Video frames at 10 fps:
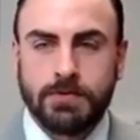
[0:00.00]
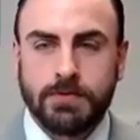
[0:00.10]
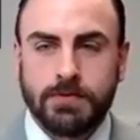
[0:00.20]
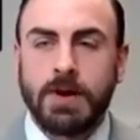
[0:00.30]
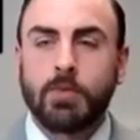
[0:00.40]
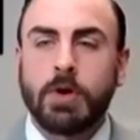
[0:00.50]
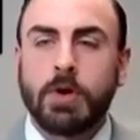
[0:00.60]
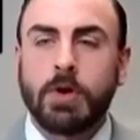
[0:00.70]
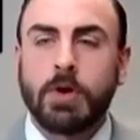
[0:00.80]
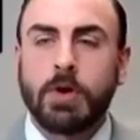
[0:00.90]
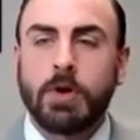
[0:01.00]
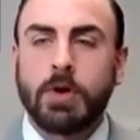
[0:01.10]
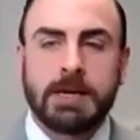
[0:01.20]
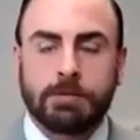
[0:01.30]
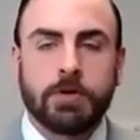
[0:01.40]
right? What are you doing to make
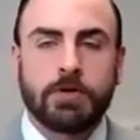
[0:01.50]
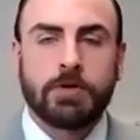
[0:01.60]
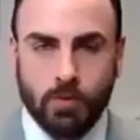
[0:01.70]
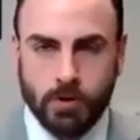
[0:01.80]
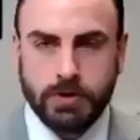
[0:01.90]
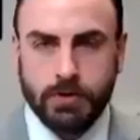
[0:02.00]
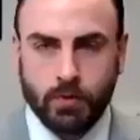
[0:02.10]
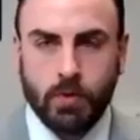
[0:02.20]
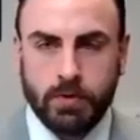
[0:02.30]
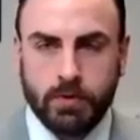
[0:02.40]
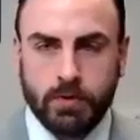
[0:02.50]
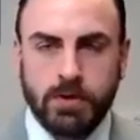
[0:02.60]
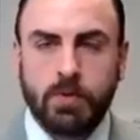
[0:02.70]
that person want to work with you?